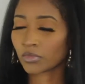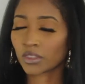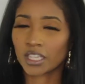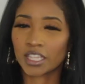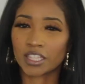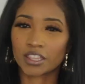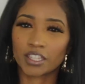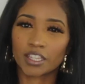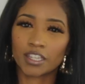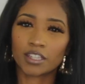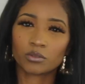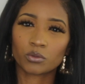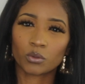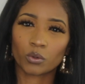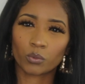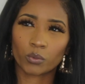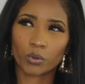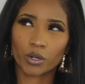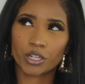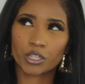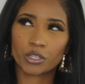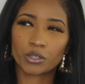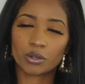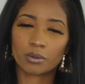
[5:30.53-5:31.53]
And these
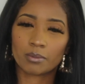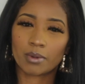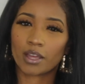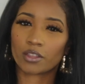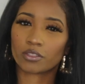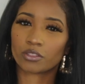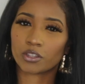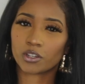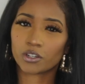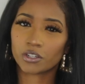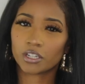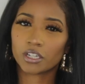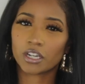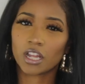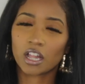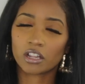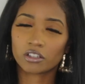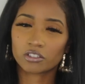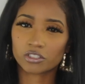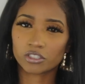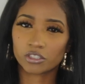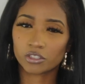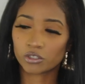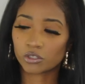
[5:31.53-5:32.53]
will run you about
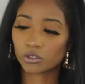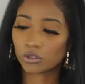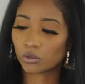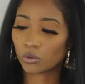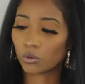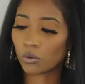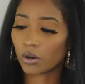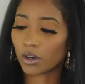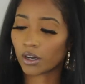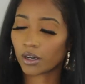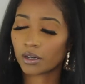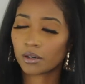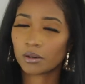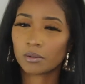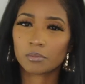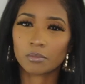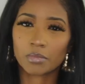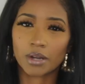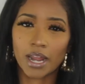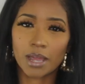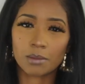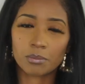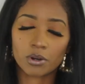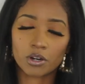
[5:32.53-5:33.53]
$30 in the store,
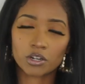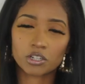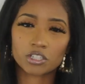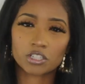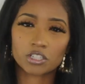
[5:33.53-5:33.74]
but I